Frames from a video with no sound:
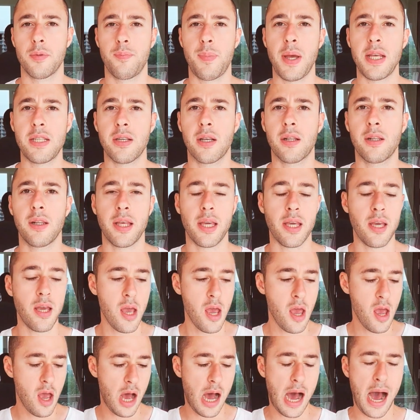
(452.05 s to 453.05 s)
Basically,
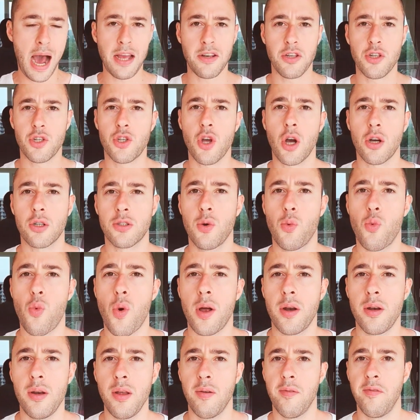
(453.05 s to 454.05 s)
I just talk to
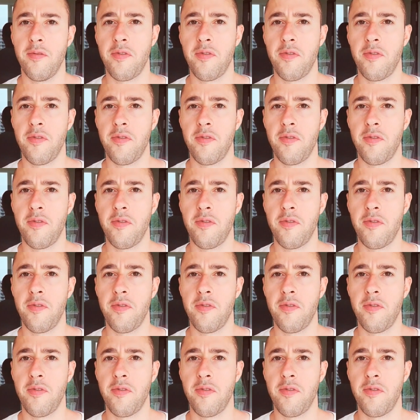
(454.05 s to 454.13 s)
one